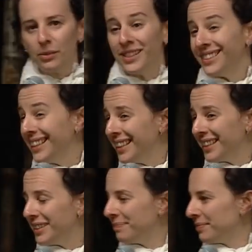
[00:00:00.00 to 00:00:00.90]
we
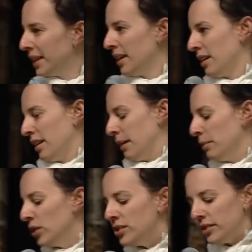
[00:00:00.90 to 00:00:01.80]
seek,
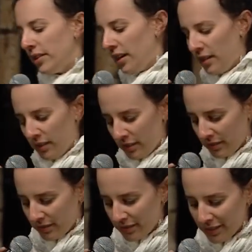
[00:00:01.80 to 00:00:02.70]
and most of all,
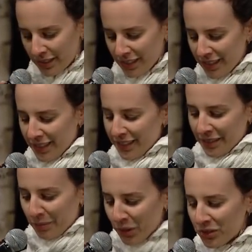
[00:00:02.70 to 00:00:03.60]

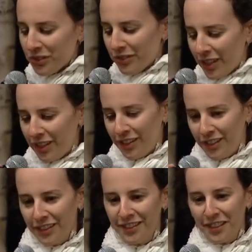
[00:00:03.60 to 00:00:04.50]

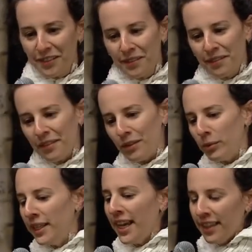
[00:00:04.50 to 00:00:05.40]

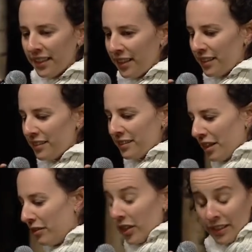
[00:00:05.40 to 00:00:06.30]
the realities
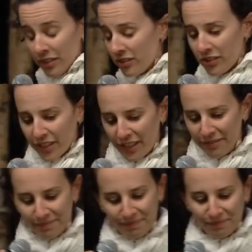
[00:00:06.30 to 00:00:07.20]
of our
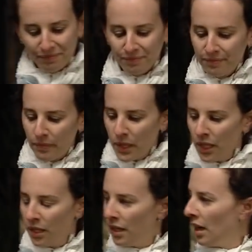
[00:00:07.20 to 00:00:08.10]
industry.
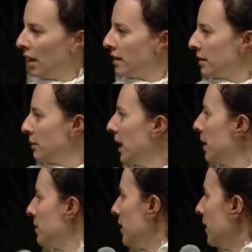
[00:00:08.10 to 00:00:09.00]

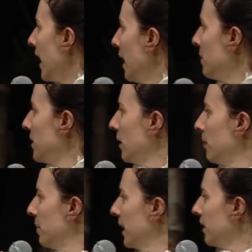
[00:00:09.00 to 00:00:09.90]
Sometimes the gaps are
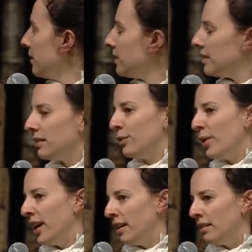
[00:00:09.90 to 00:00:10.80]
the biggest
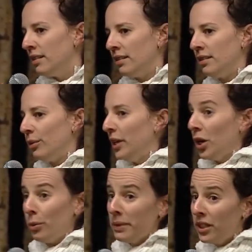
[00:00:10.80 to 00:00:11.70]
when
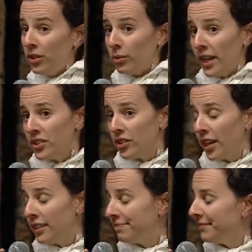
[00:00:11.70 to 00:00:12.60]
we open a new
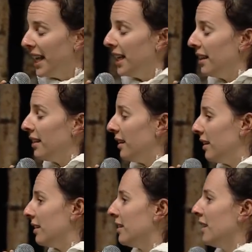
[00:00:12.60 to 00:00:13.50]
restaurant, and I
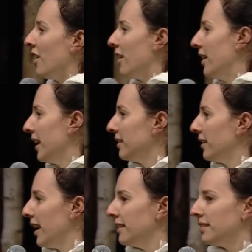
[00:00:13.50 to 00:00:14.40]
think our
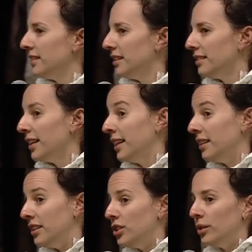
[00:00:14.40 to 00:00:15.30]
next guest is likely